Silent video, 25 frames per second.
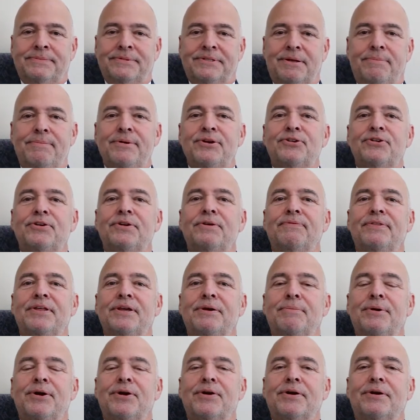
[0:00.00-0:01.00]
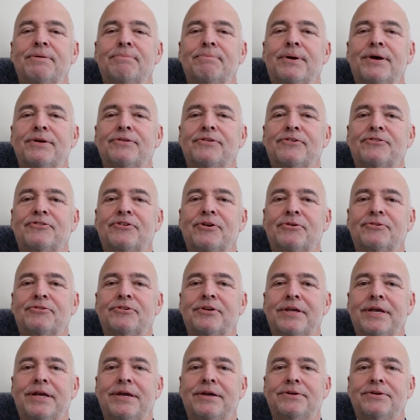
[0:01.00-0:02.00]
The mission of the American Bus
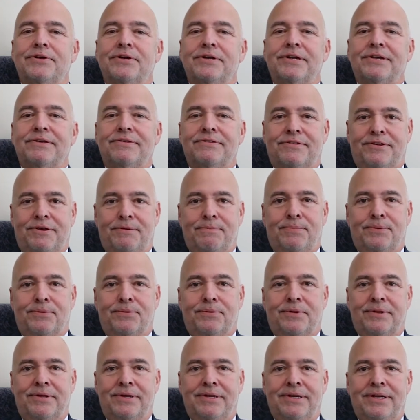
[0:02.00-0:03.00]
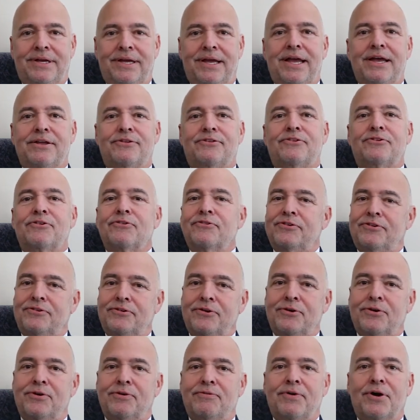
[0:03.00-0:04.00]
Association is simple. It's to
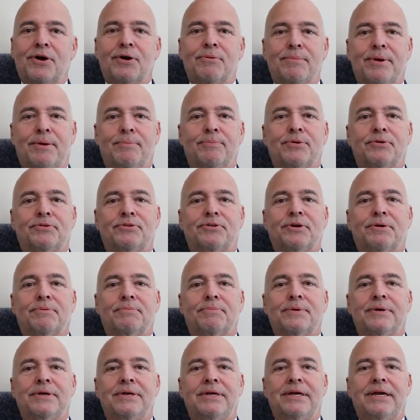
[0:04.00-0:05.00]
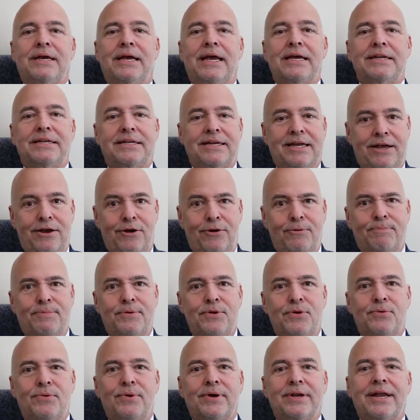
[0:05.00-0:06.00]
serve our membership and to help
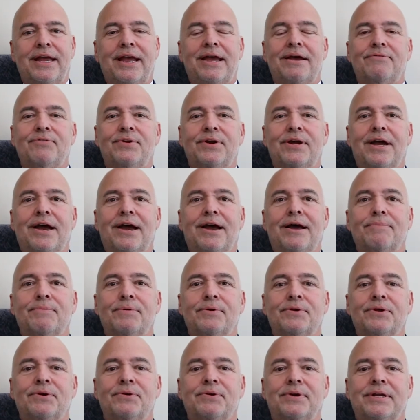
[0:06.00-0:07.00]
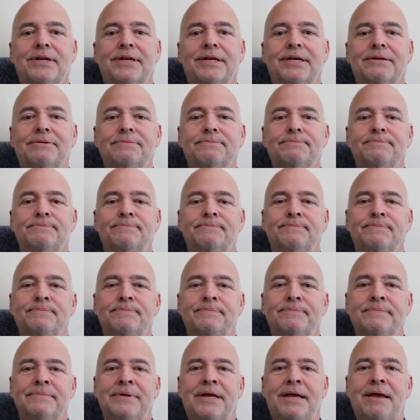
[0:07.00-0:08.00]
you at every opportunity.
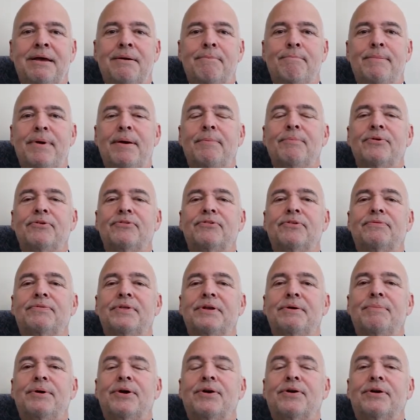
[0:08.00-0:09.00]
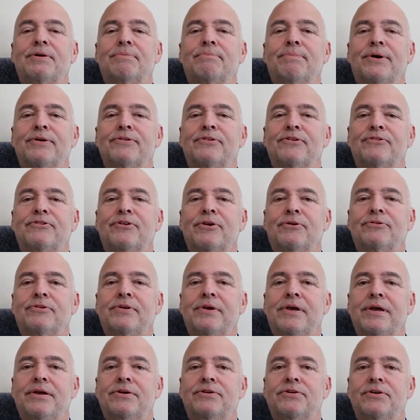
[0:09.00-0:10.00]
Members of the American Bus
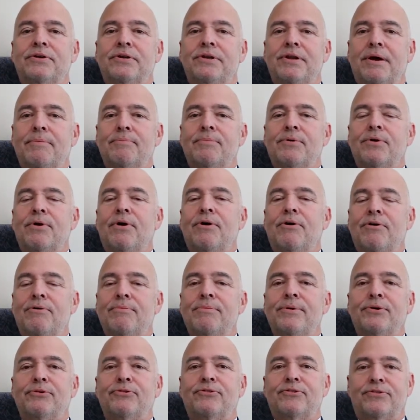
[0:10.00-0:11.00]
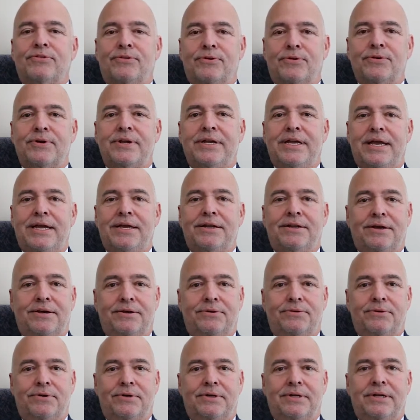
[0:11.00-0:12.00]
Association number almost
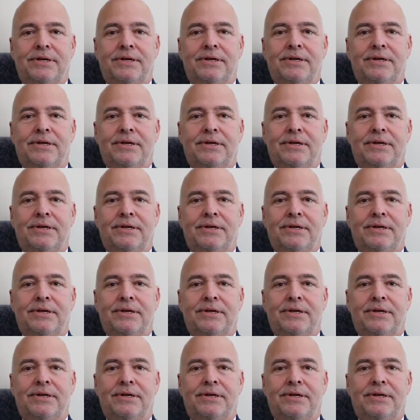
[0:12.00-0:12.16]
3,800.